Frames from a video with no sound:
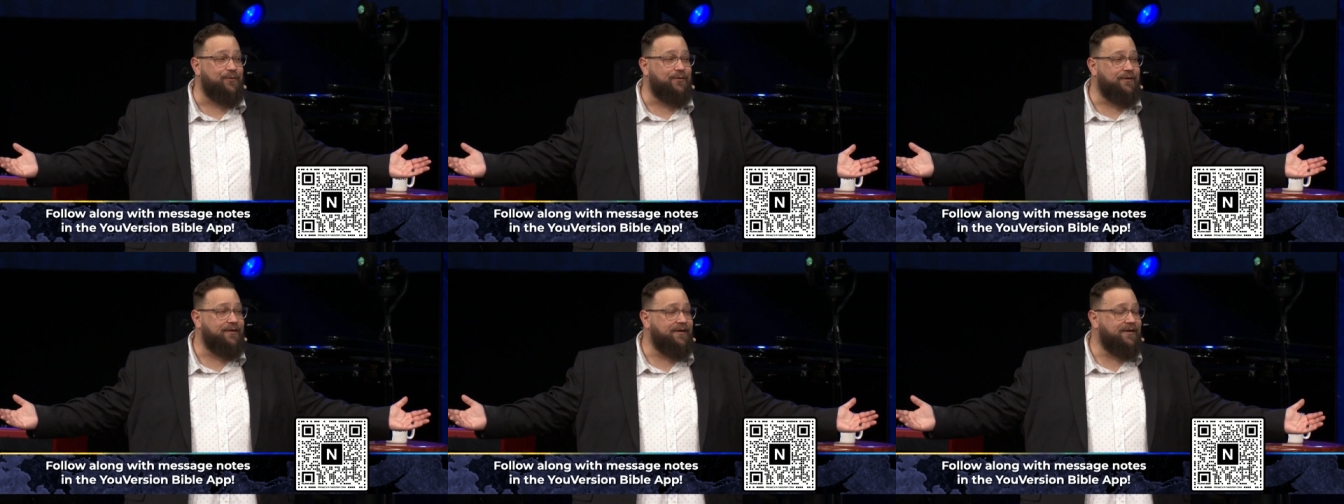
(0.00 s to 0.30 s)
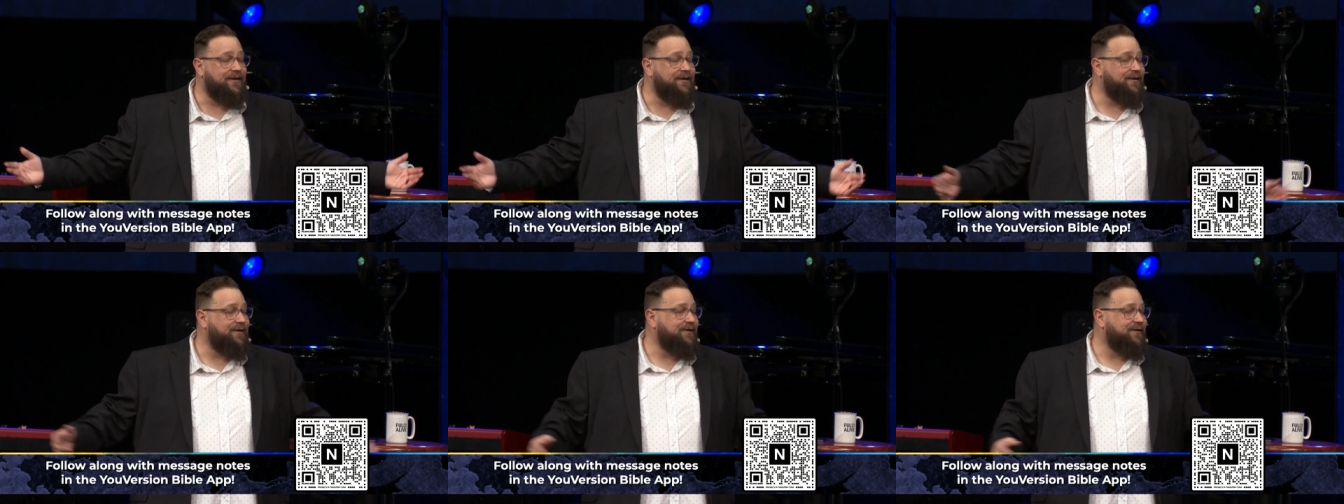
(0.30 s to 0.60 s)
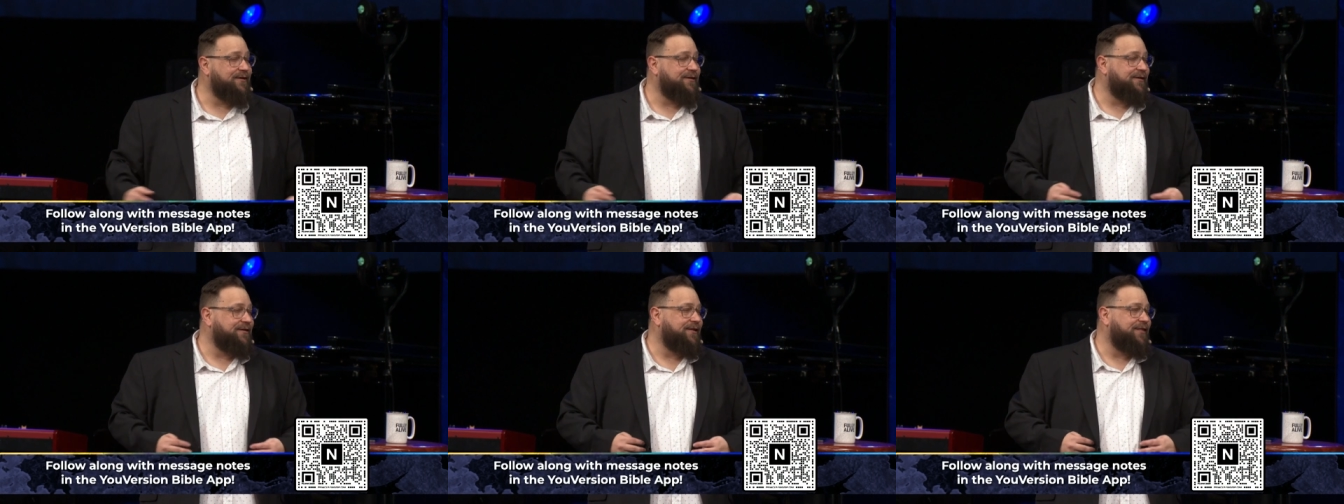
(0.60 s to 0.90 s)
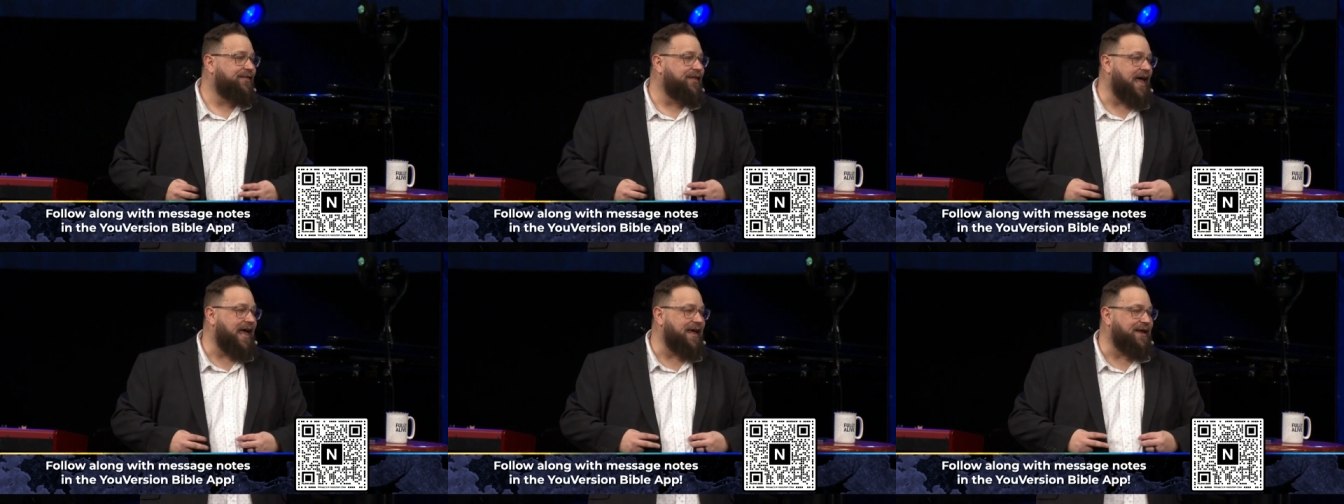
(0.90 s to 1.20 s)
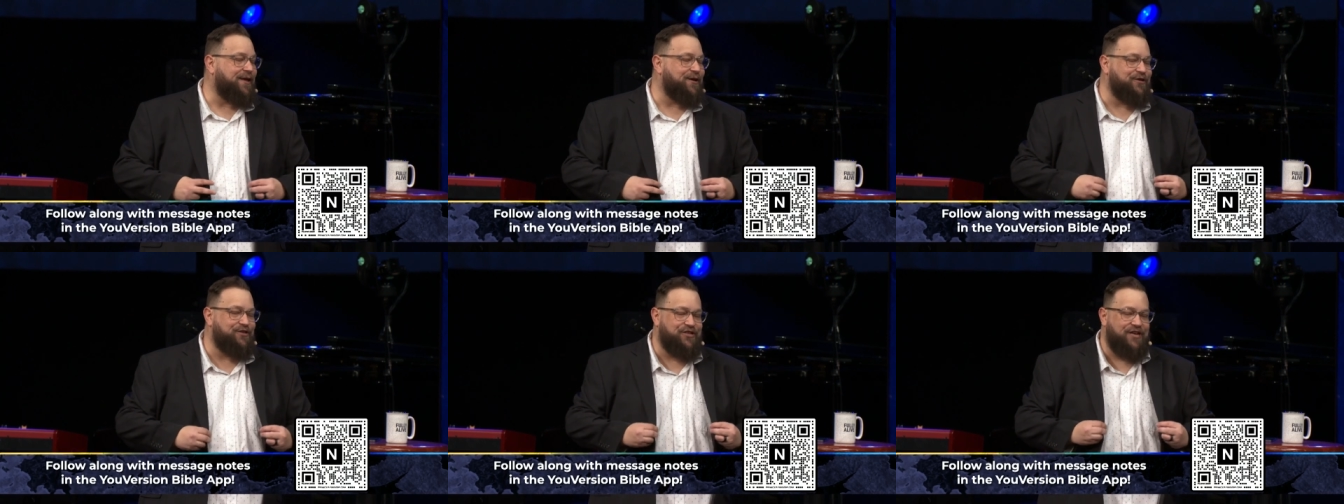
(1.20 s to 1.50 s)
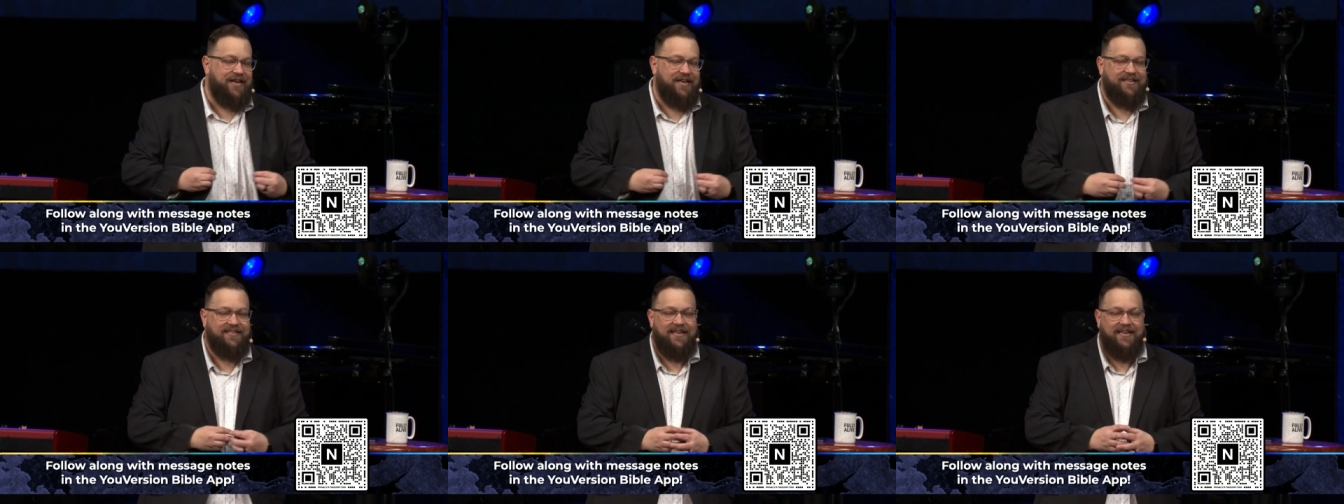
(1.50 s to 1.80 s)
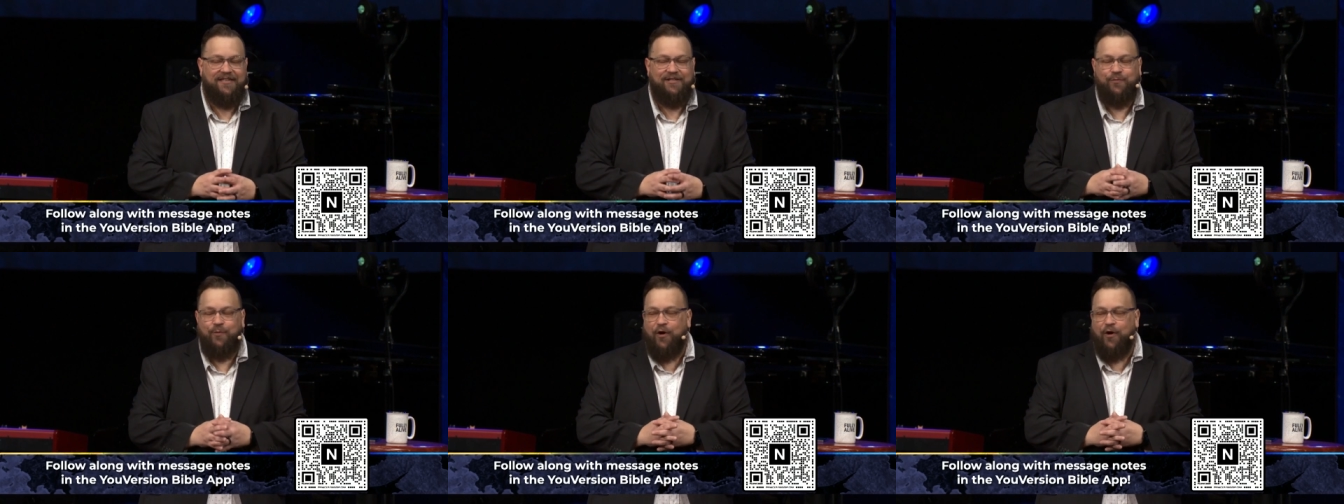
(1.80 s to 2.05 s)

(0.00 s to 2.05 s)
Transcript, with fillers: Thank you, Jesus.